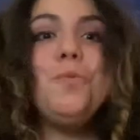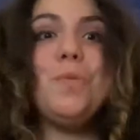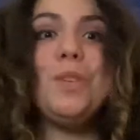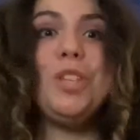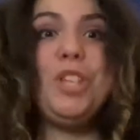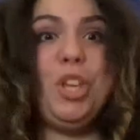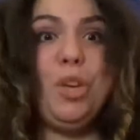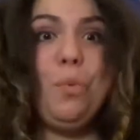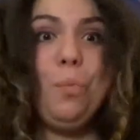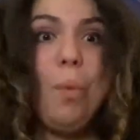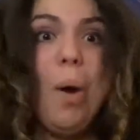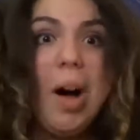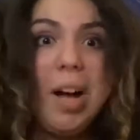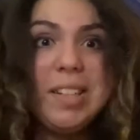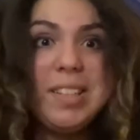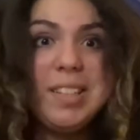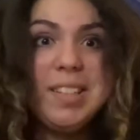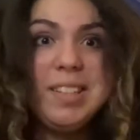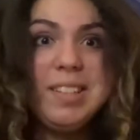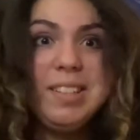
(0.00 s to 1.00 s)
what you
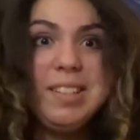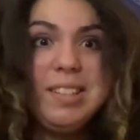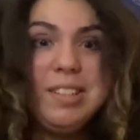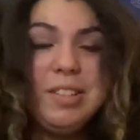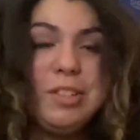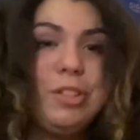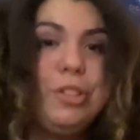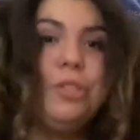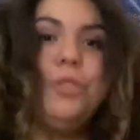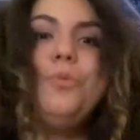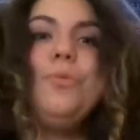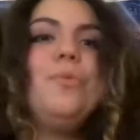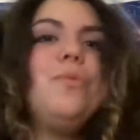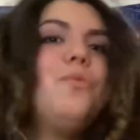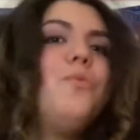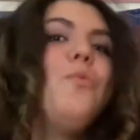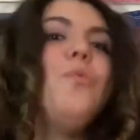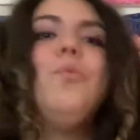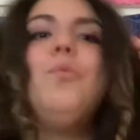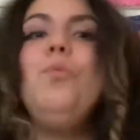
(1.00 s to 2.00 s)
want. Do
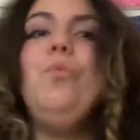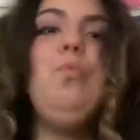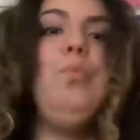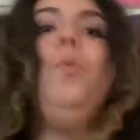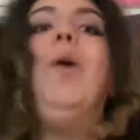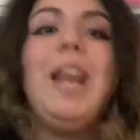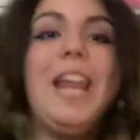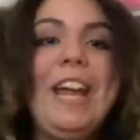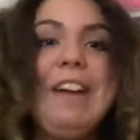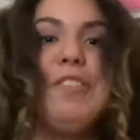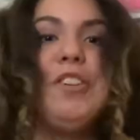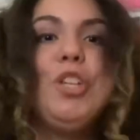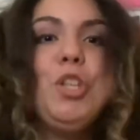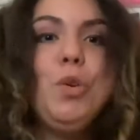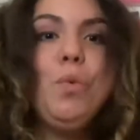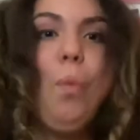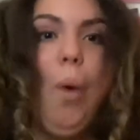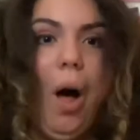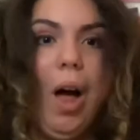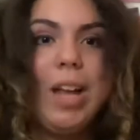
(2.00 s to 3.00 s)
whatever
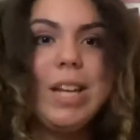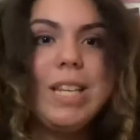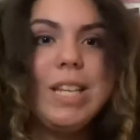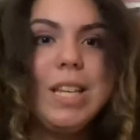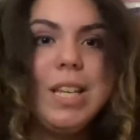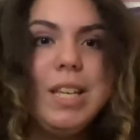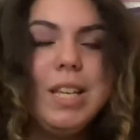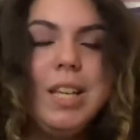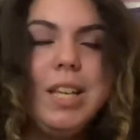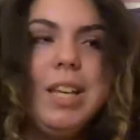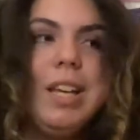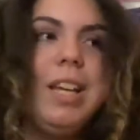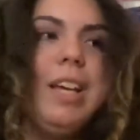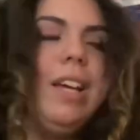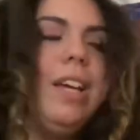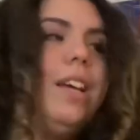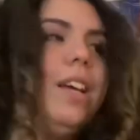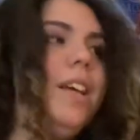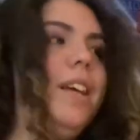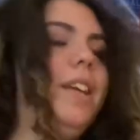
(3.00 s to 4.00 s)
you want.
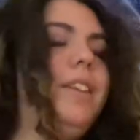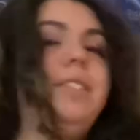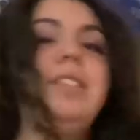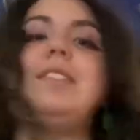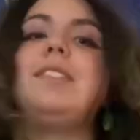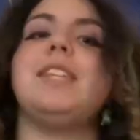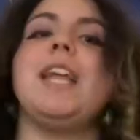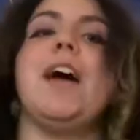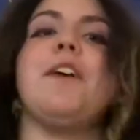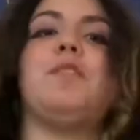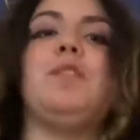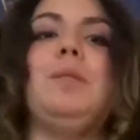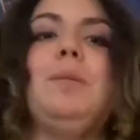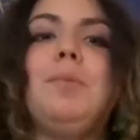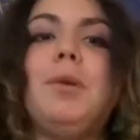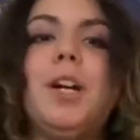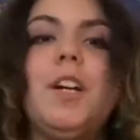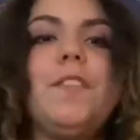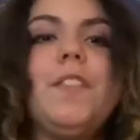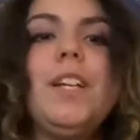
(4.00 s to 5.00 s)
It doesn't have to be
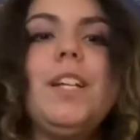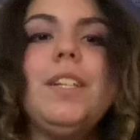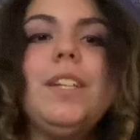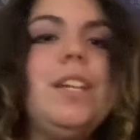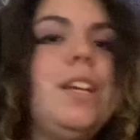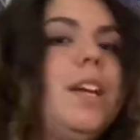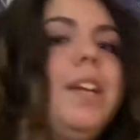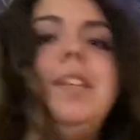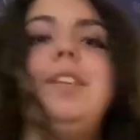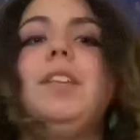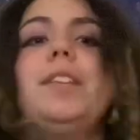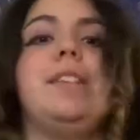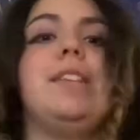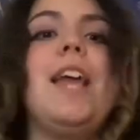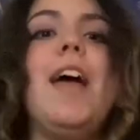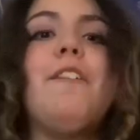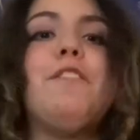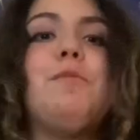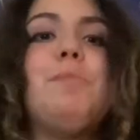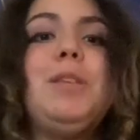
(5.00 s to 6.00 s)
perfect. It doesn't
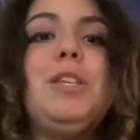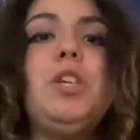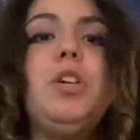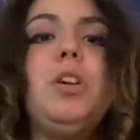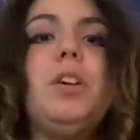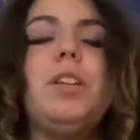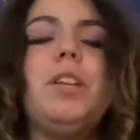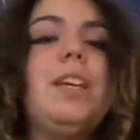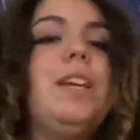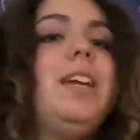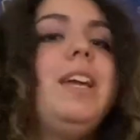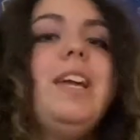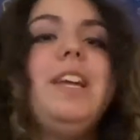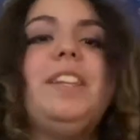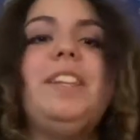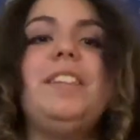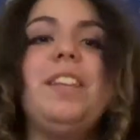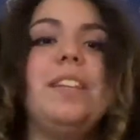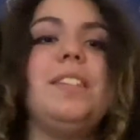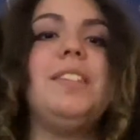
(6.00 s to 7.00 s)
have to be good.
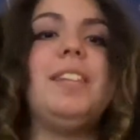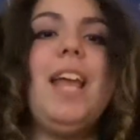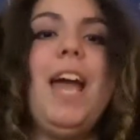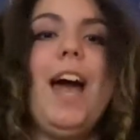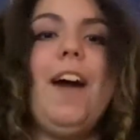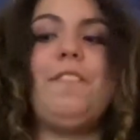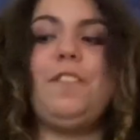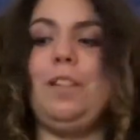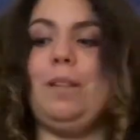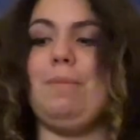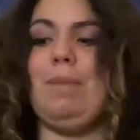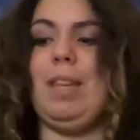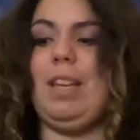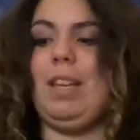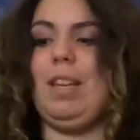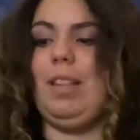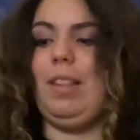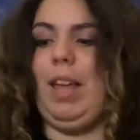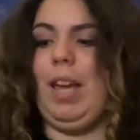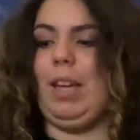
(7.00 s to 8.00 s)
It doesn't have to
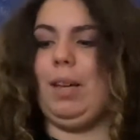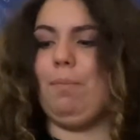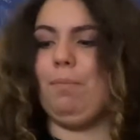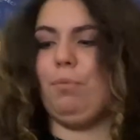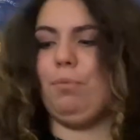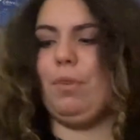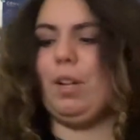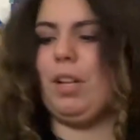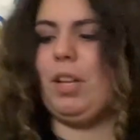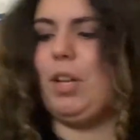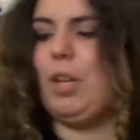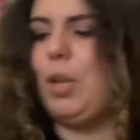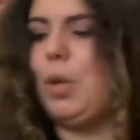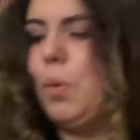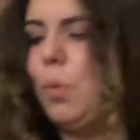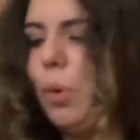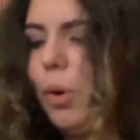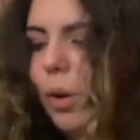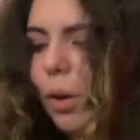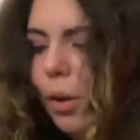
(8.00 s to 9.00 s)
be, like, pretty
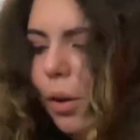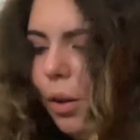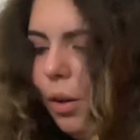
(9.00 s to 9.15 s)
or